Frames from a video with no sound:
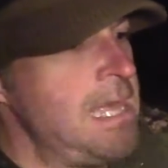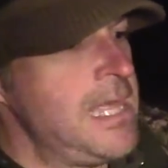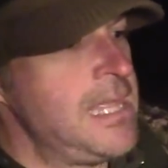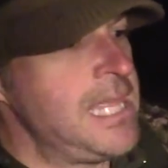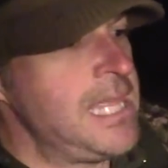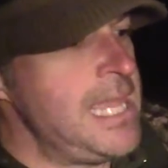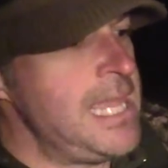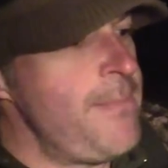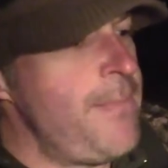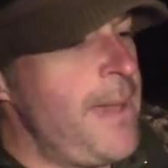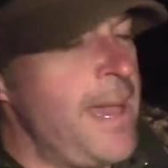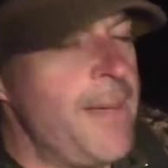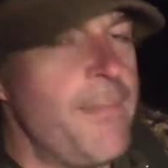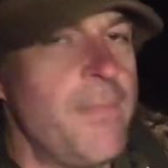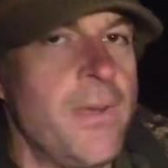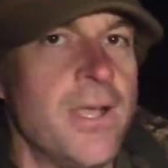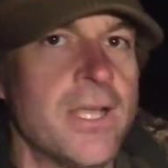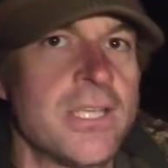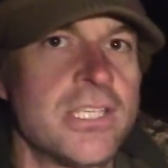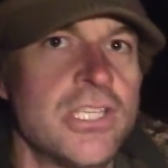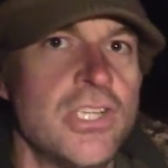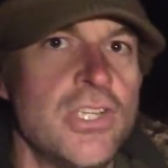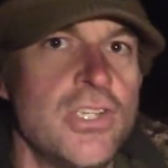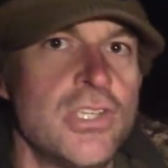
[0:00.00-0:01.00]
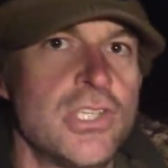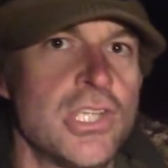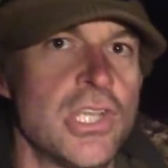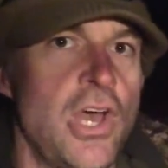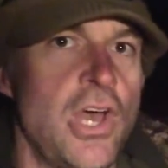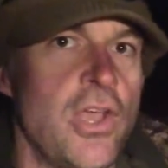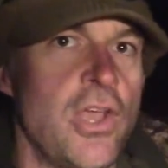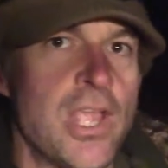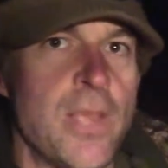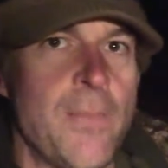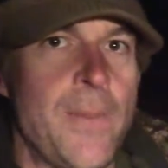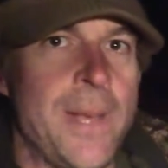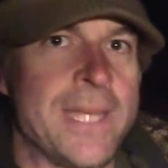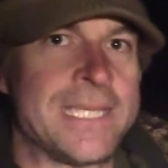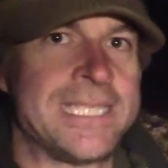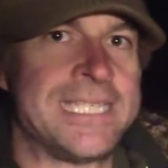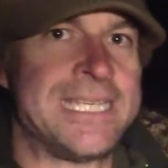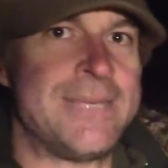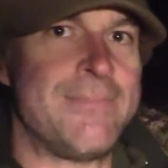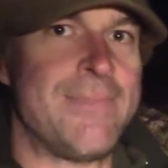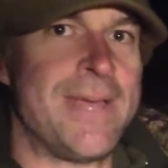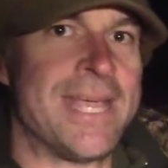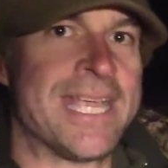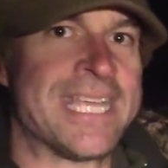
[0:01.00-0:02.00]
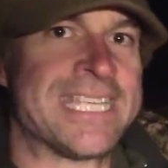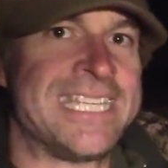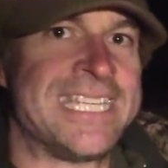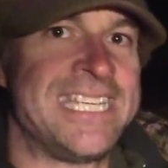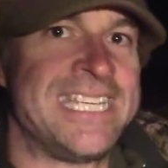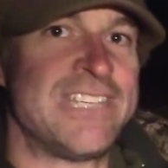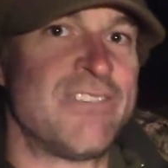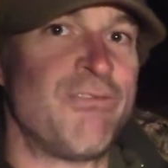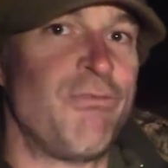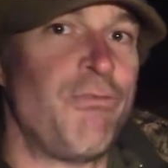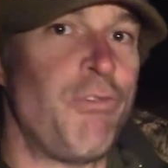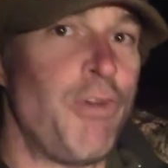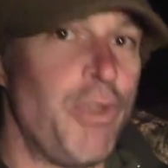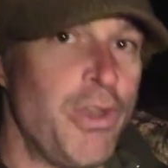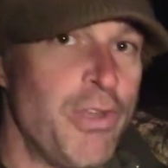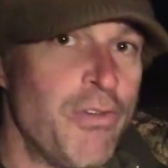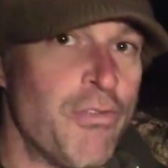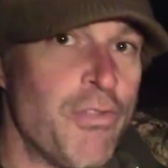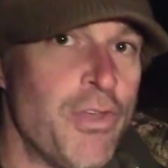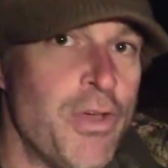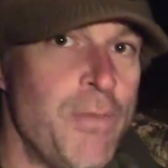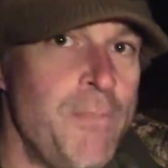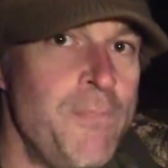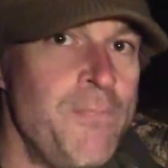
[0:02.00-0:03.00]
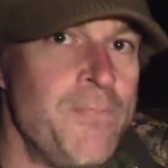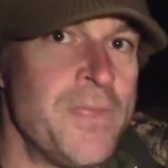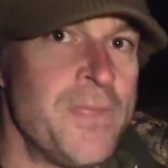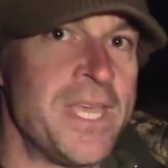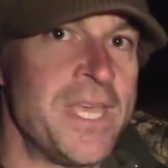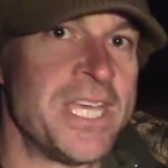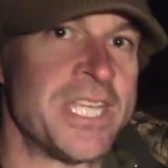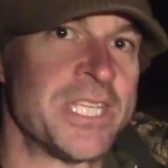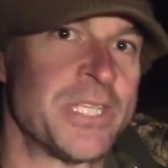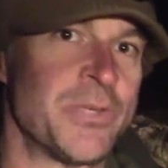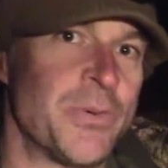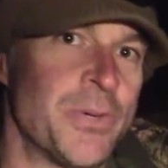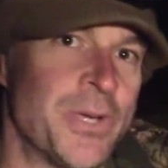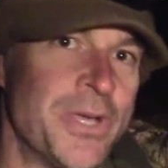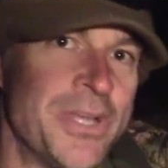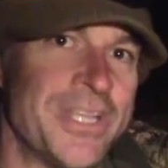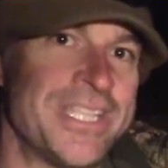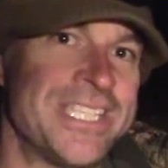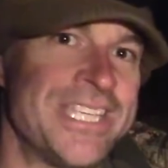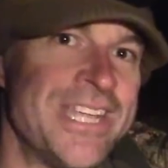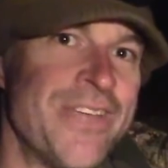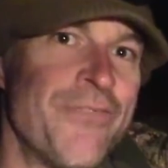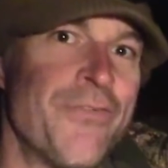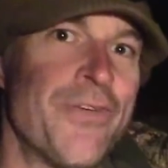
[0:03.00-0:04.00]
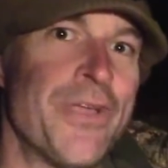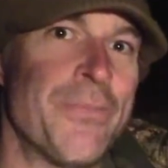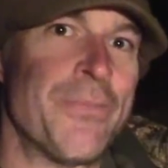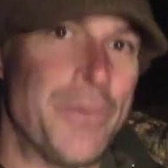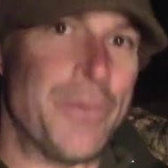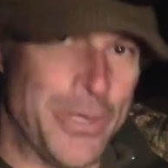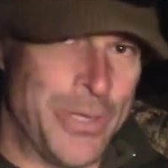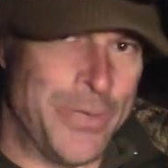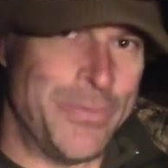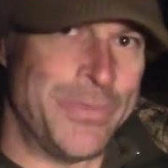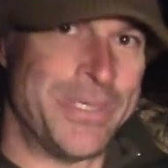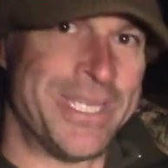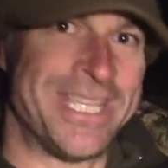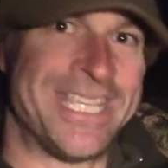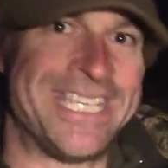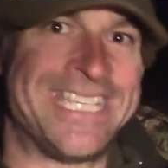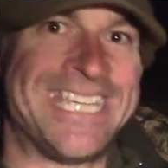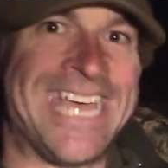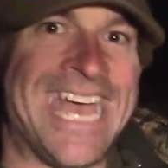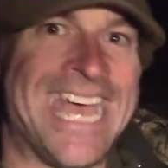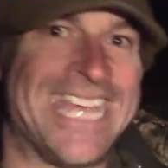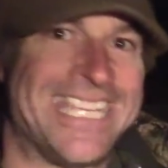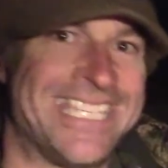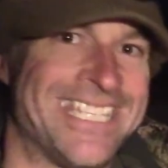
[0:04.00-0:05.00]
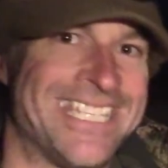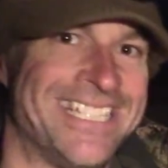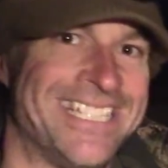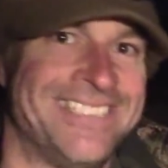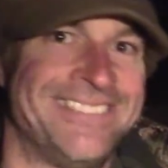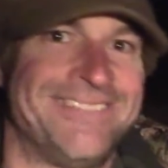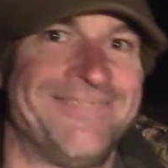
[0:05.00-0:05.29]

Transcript: Impact Mark II's high capacity magazine is full of them, so we're going to see if we can put them to the test.